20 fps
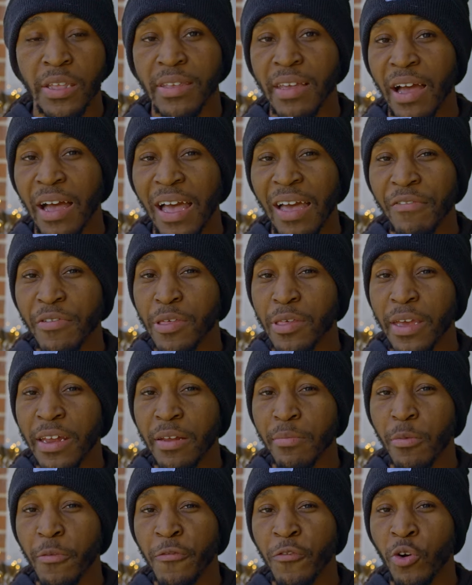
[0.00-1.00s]
Now I haven't said
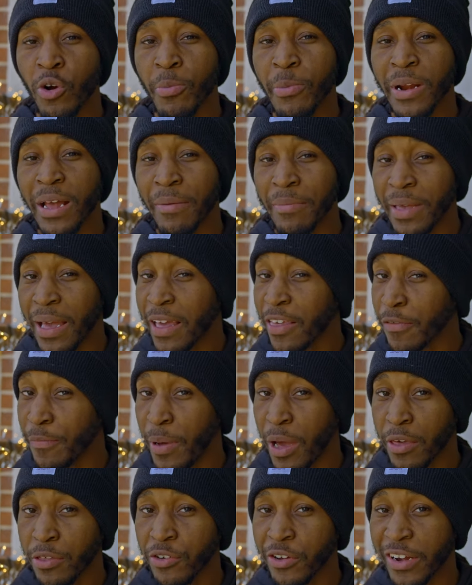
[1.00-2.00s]
it before, but I'm not
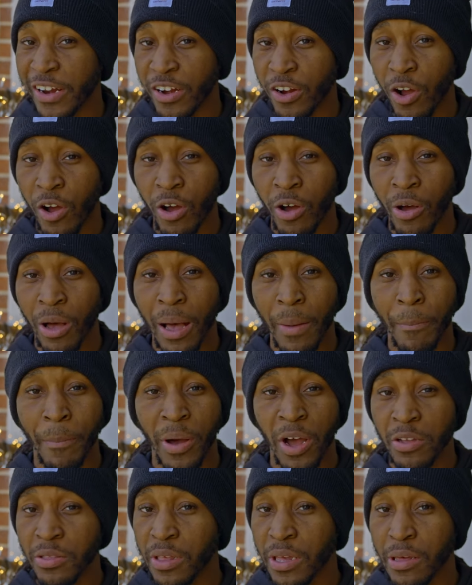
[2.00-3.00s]
sponsored at all. I
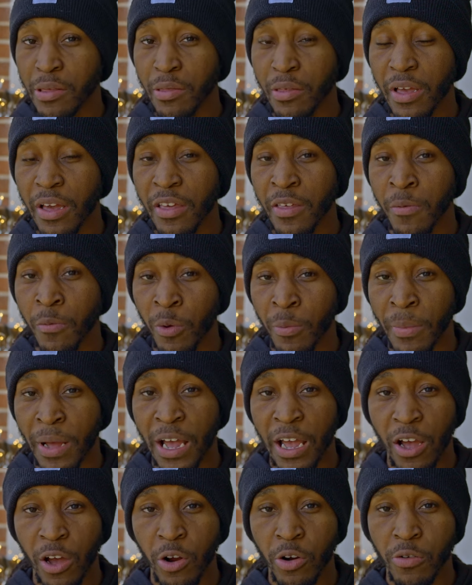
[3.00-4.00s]
bought these L U Ts with
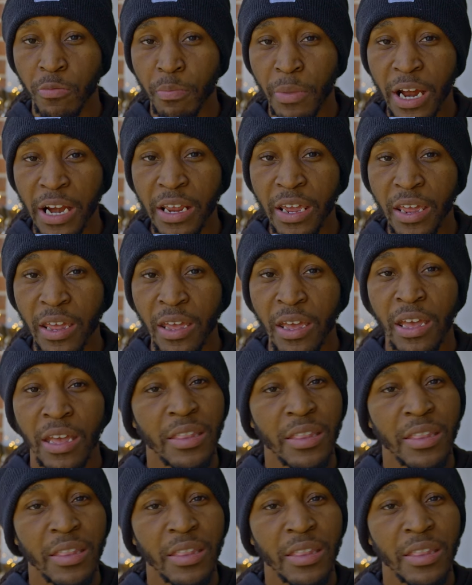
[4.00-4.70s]
my own money.